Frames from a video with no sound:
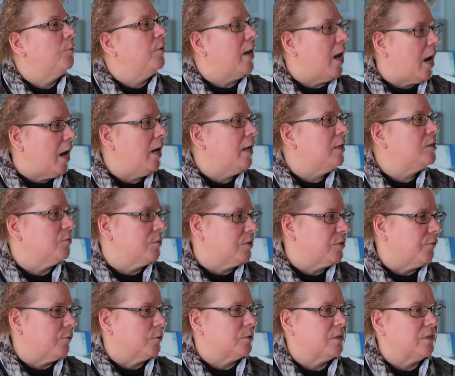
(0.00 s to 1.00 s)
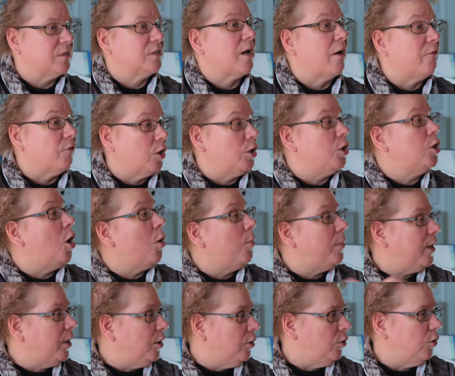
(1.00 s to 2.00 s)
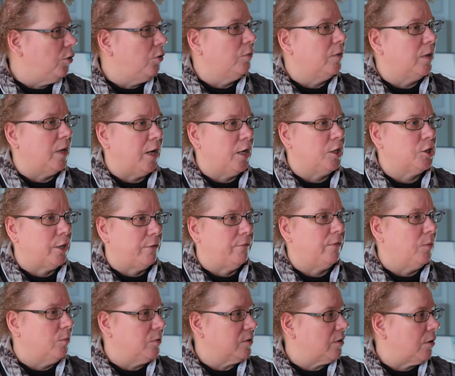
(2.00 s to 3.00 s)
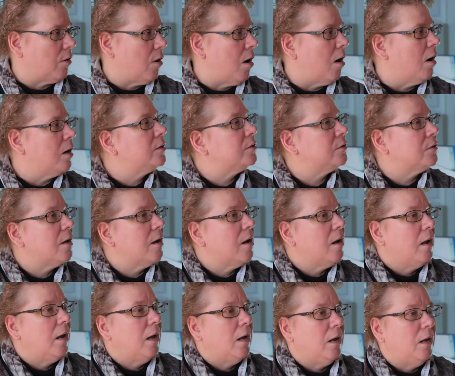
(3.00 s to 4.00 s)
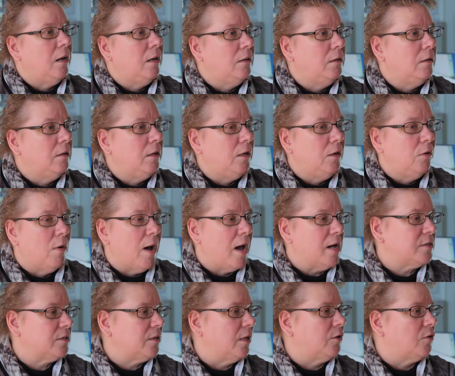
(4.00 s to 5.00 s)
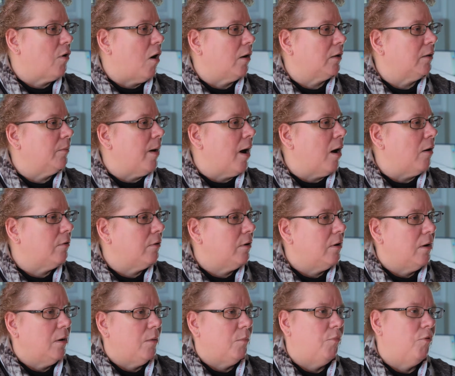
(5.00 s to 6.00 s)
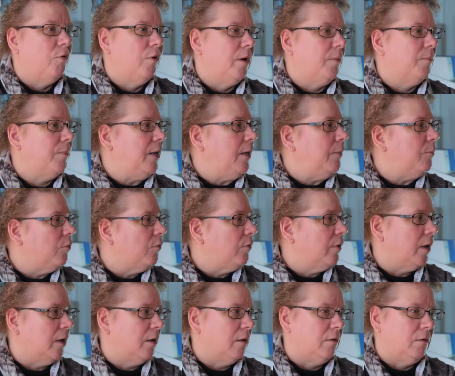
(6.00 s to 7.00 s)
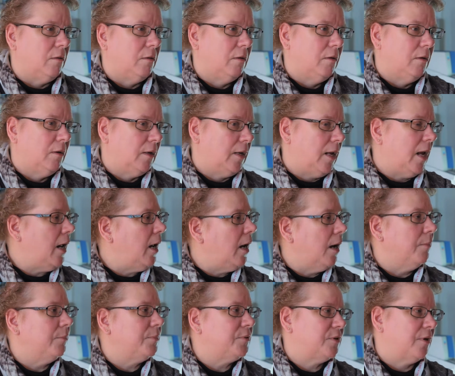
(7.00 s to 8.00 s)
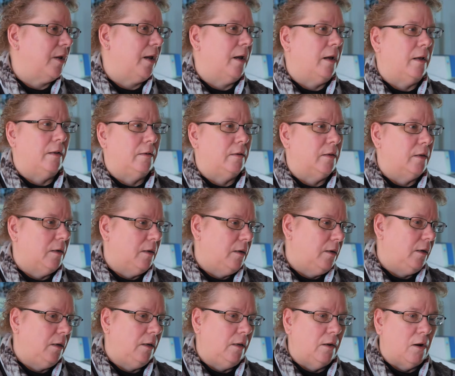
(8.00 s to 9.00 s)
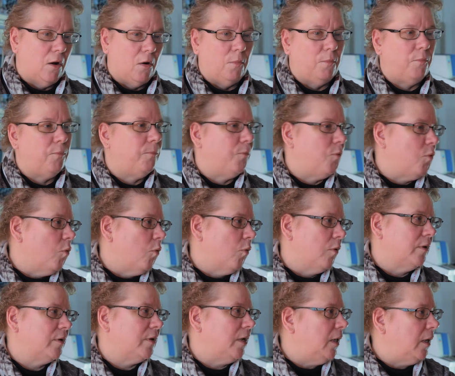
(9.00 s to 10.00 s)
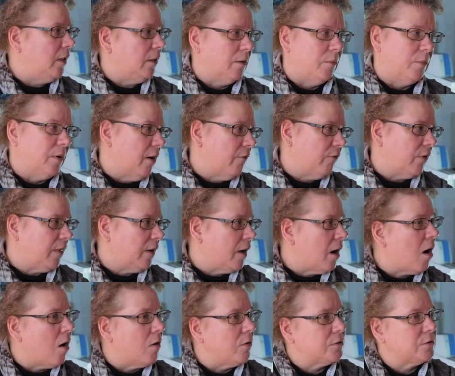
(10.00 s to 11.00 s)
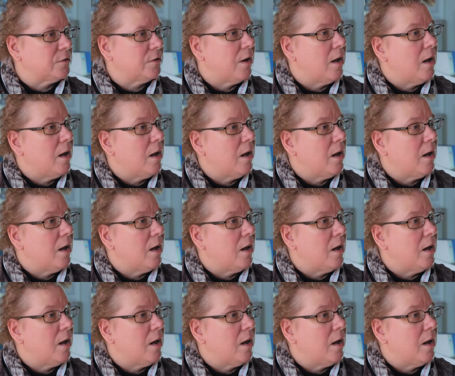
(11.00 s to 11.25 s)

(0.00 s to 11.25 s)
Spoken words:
AIDS was first discovered and nobody knew that HIV was the cause, in the US they talked about putting people in camps and quarantining them and everything else.